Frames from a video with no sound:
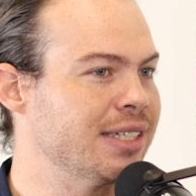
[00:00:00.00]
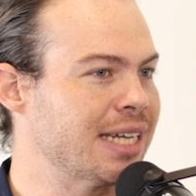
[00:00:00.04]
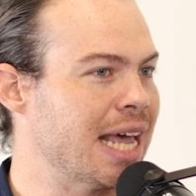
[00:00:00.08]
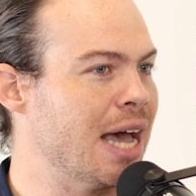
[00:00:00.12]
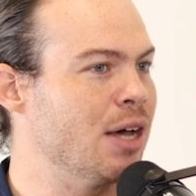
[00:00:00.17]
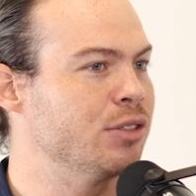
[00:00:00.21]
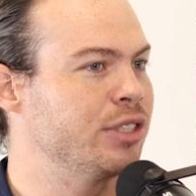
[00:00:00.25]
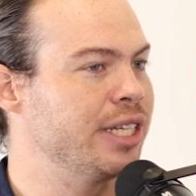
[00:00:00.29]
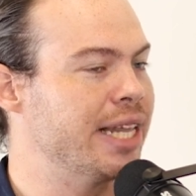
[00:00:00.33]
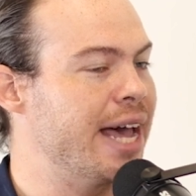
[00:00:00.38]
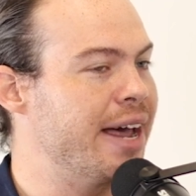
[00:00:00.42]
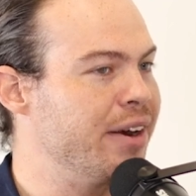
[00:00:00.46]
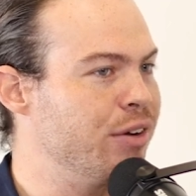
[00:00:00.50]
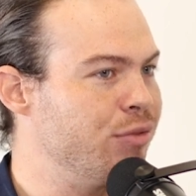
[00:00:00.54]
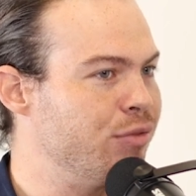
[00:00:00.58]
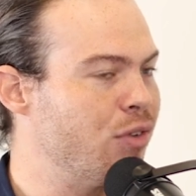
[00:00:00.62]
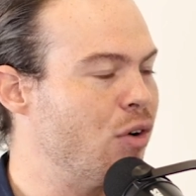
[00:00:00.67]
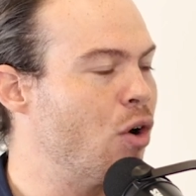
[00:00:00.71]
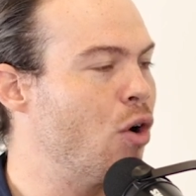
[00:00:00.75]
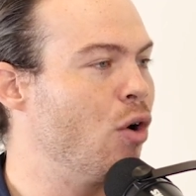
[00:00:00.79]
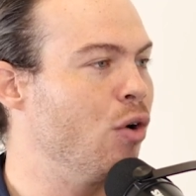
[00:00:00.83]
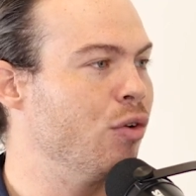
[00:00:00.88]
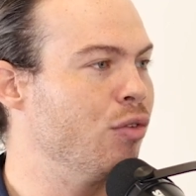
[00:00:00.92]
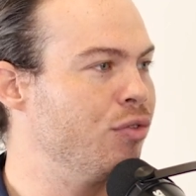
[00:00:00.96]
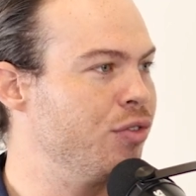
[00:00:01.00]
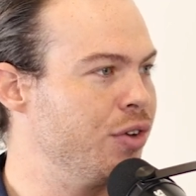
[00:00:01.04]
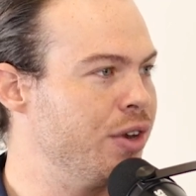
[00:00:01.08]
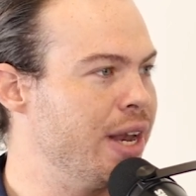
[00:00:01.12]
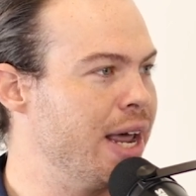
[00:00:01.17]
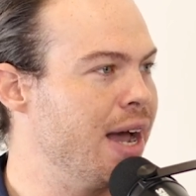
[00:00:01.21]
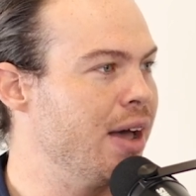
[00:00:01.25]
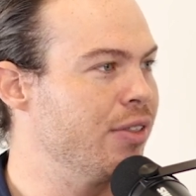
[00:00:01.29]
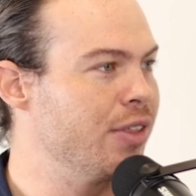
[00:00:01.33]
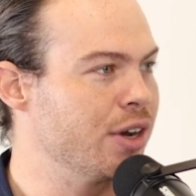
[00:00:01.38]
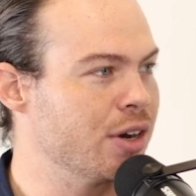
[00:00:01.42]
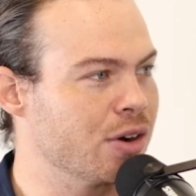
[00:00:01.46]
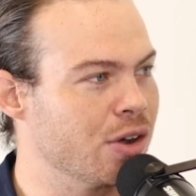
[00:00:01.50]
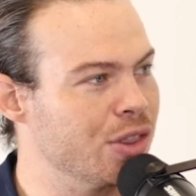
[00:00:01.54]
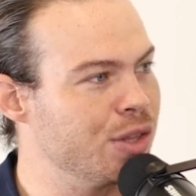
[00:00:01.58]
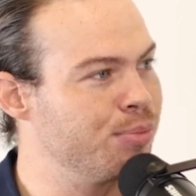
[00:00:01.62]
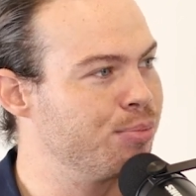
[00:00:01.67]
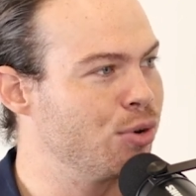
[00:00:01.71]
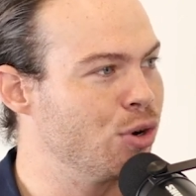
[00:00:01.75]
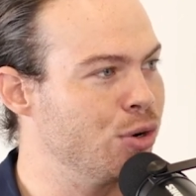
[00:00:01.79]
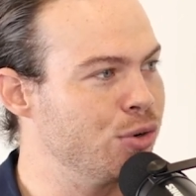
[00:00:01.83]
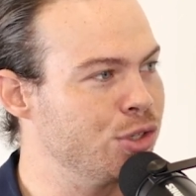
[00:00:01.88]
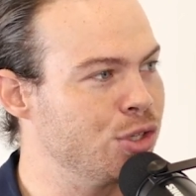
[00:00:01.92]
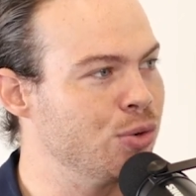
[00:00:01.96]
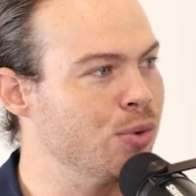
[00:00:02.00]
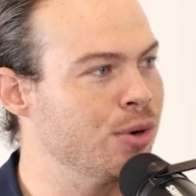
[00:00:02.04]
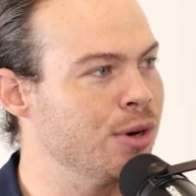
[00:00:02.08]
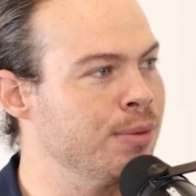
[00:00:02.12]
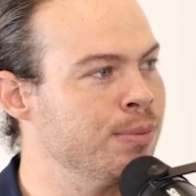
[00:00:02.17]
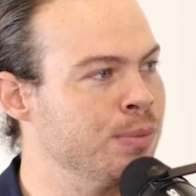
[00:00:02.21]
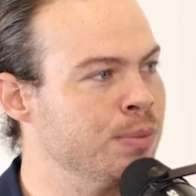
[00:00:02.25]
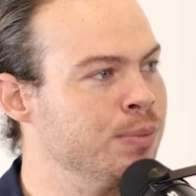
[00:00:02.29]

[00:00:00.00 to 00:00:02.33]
How's that evolved now that you're on the pro tour?